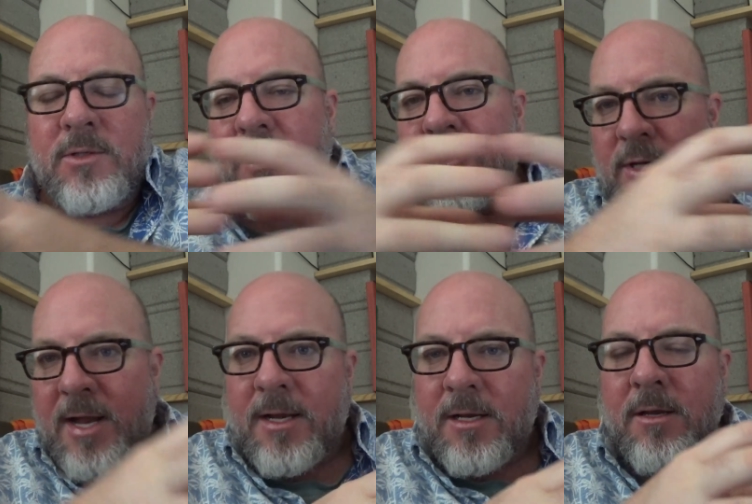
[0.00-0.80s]
sorry,
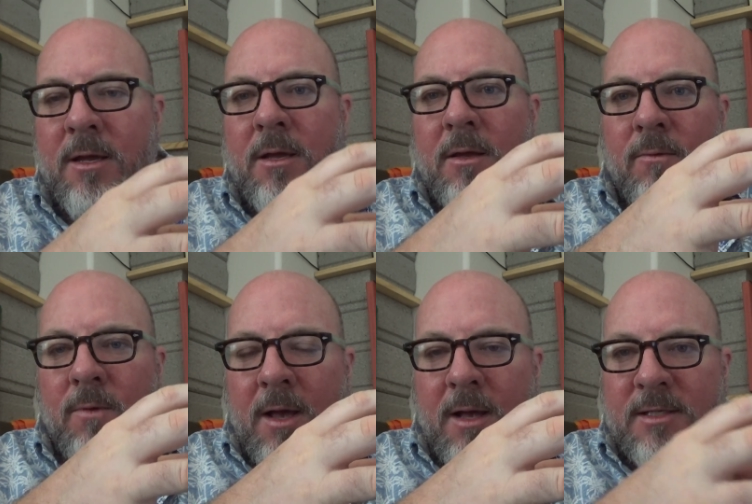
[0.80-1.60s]
genetic
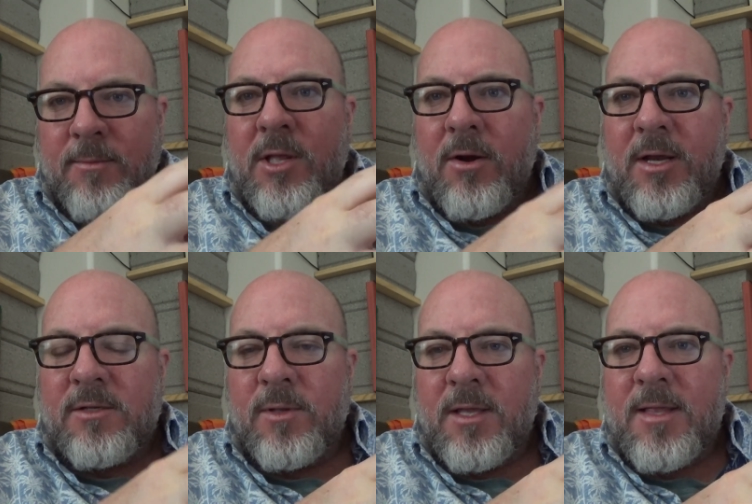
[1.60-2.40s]
uh,
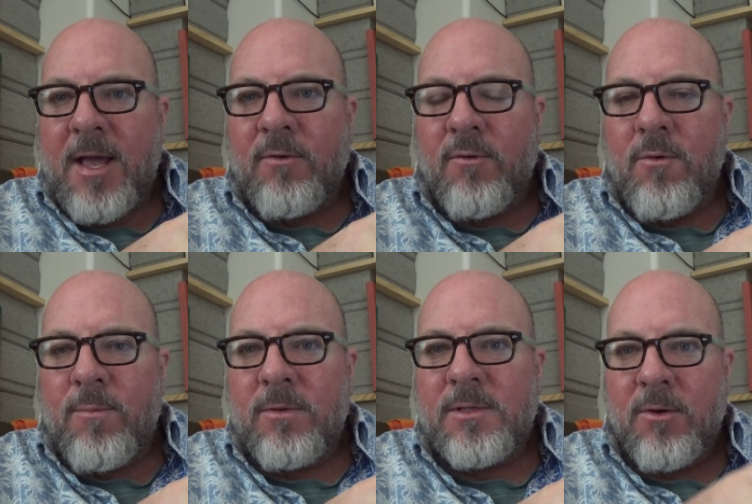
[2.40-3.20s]
similarities within that
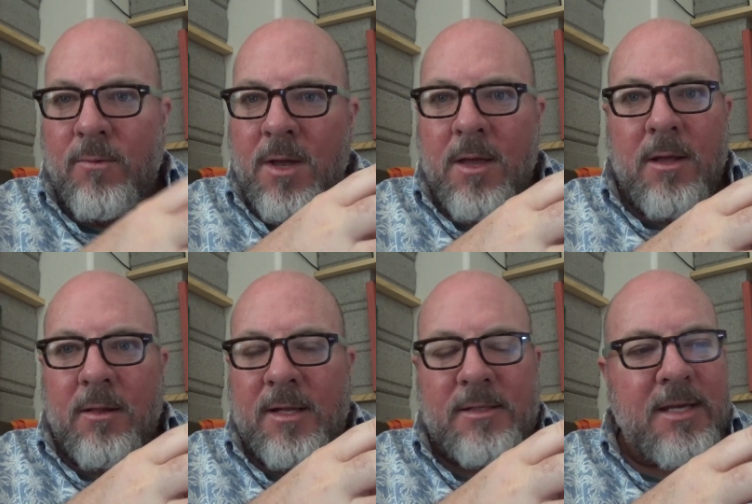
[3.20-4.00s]
group. So
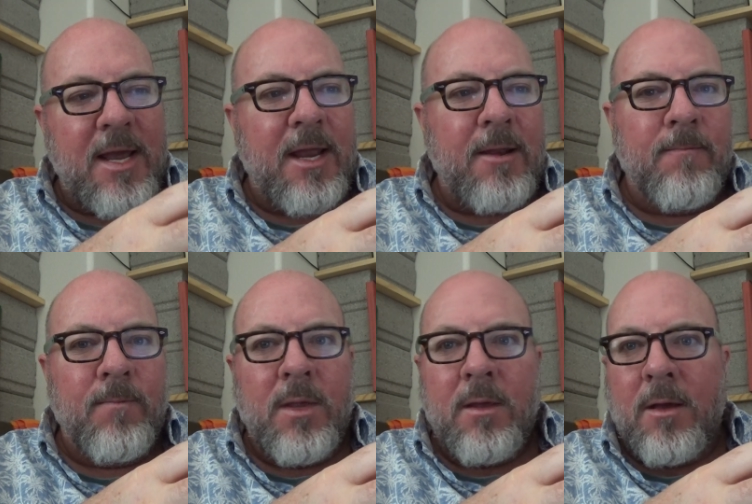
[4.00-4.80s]
let's say
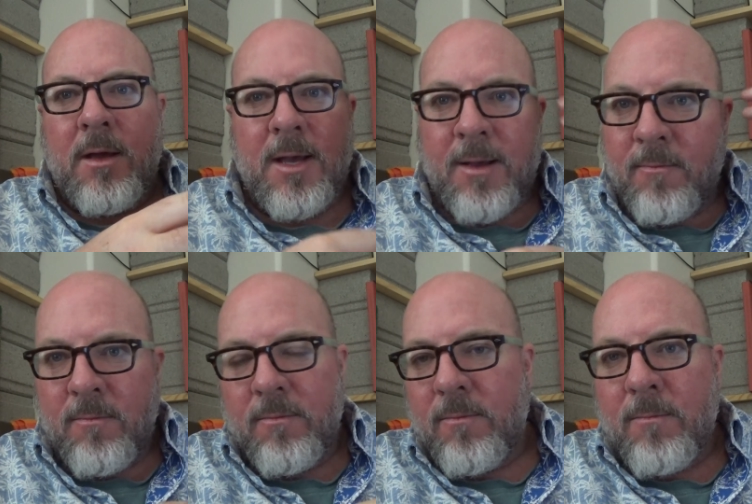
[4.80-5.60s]

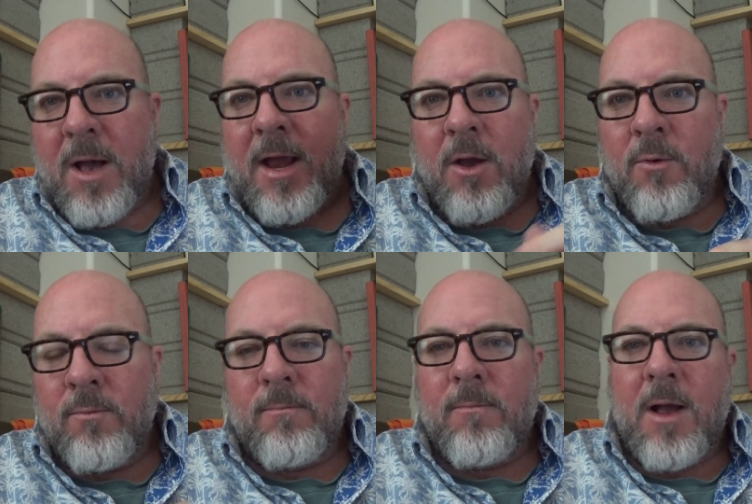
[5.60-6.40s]
um, my
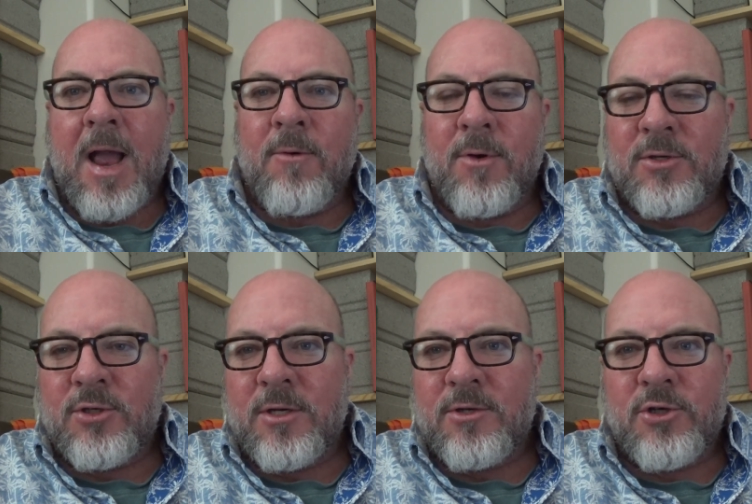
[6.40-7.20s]
own
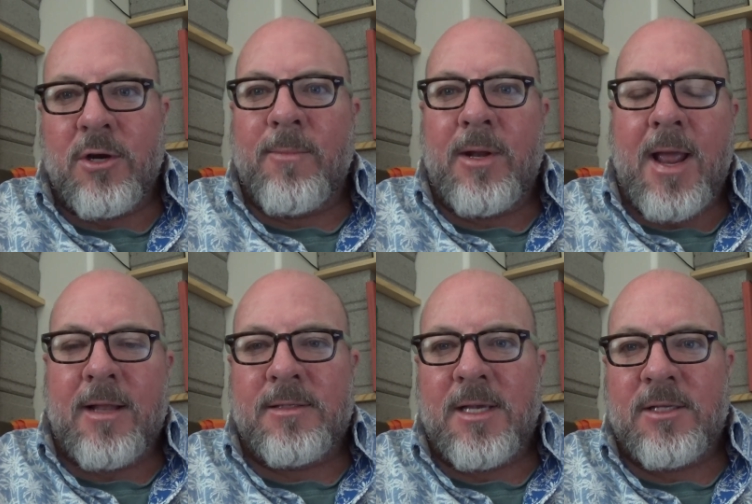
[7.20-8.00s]
Irish and German
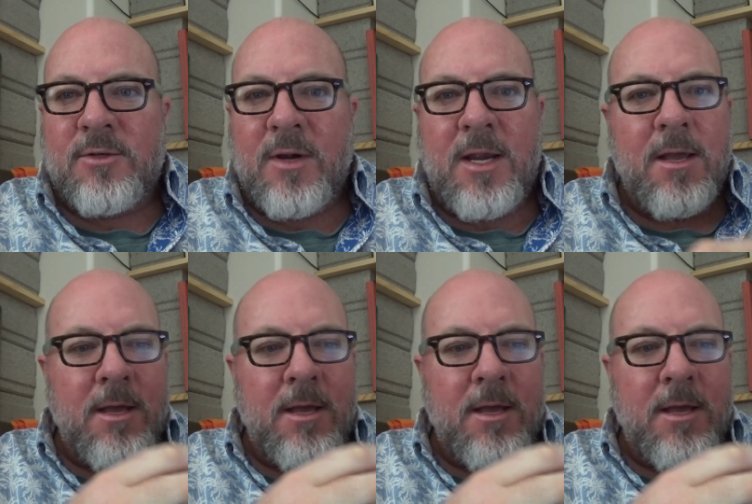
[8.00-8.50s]
ancestry,